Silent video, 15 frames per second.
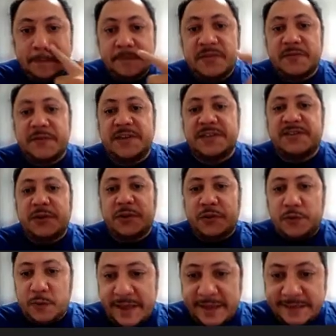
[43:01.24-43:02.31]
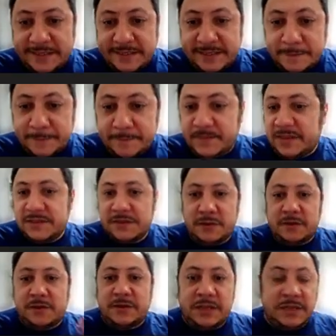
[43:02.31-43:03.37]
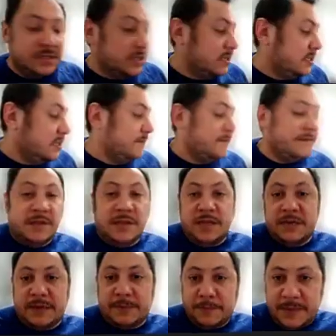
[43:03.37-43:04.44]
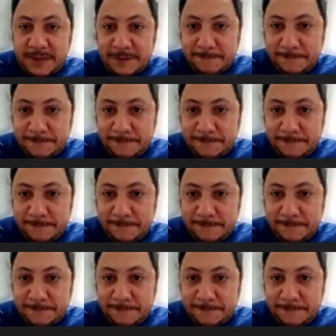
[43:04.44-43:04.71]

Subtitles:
restricted to x is not injective near P.